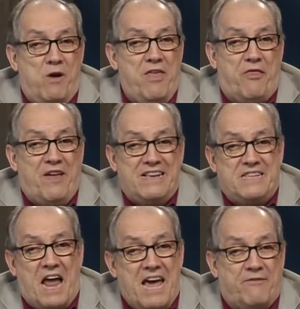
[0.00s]
And one of the
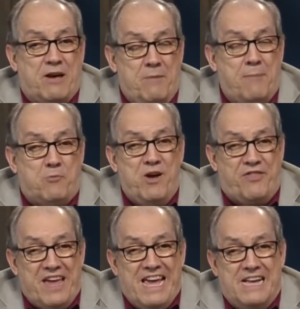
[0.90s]
things that I have come up with